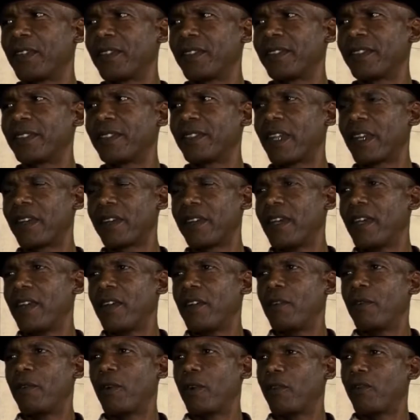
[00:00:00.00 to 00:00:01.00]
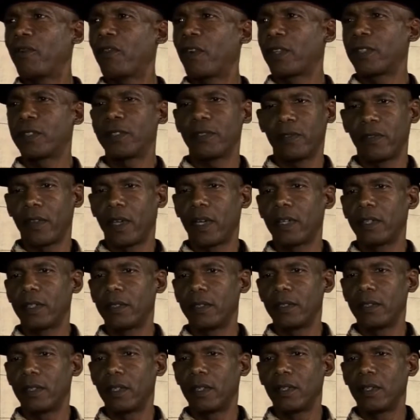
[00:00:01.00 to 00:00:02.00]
It's like, well, first of all, it